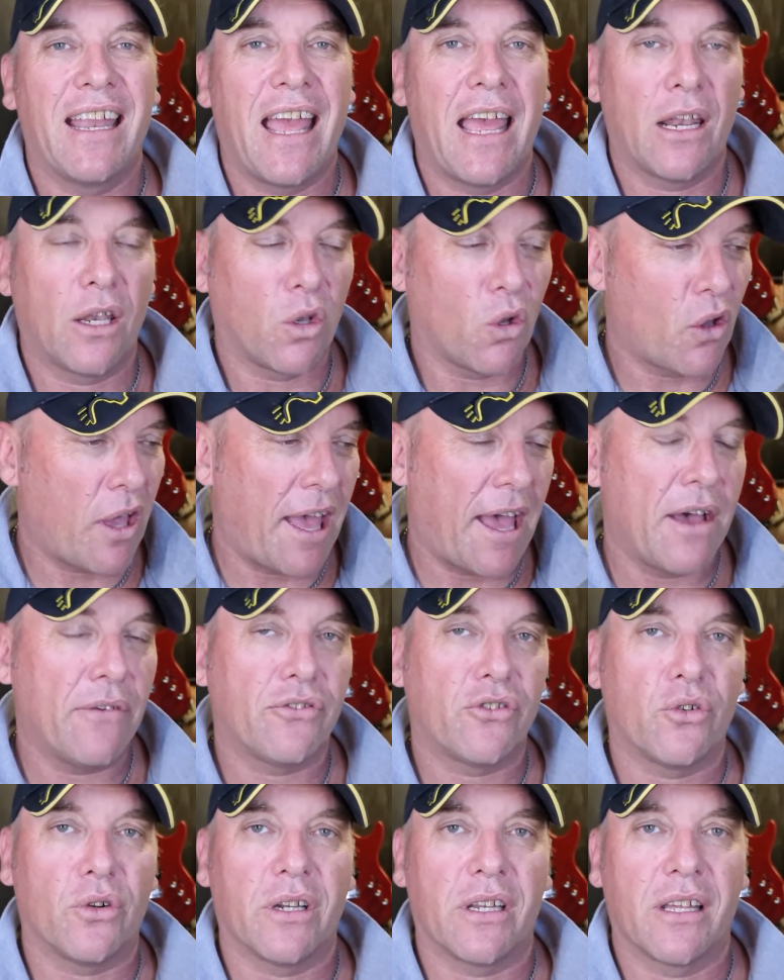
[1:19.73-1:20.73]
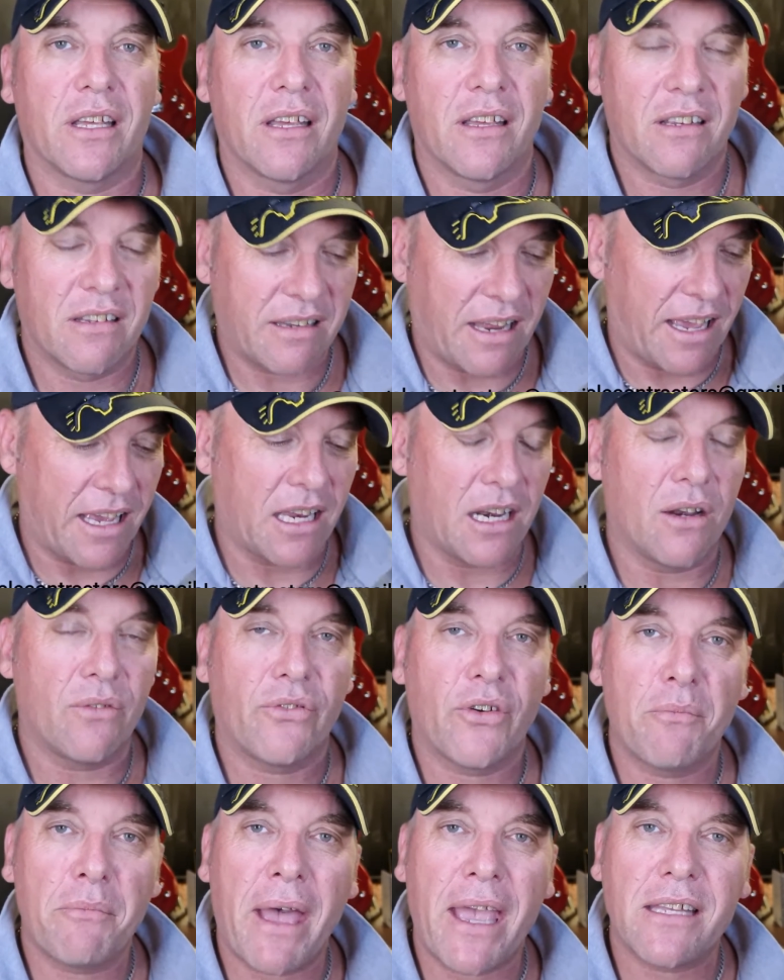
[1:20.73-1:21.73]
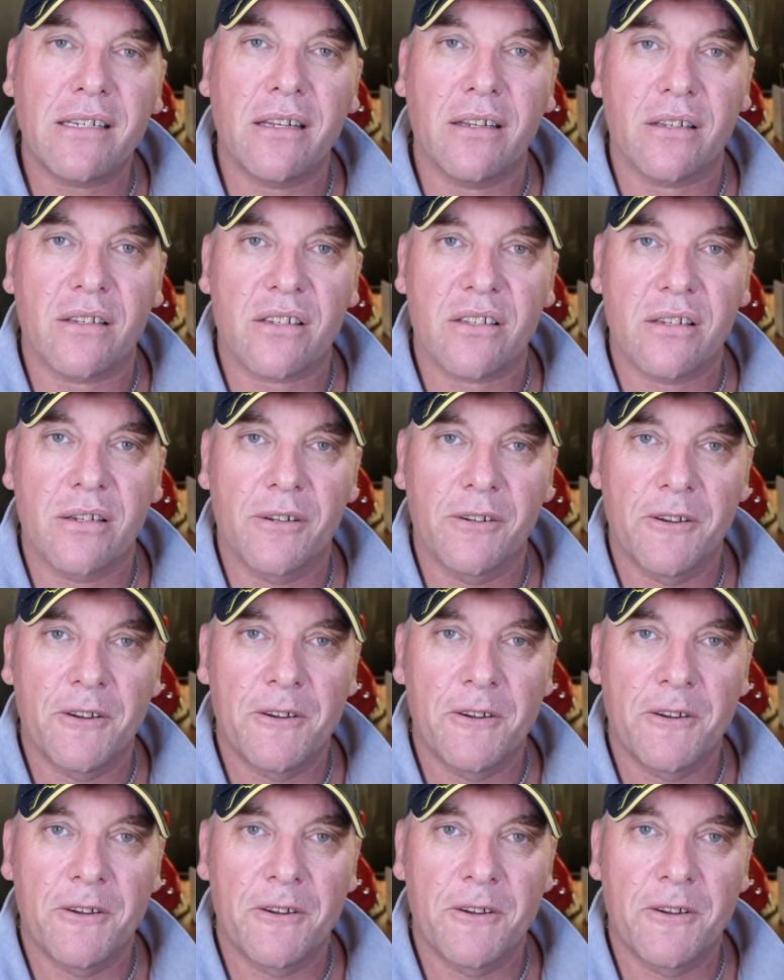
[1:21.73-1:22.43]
and look after it, take it in for maintenance.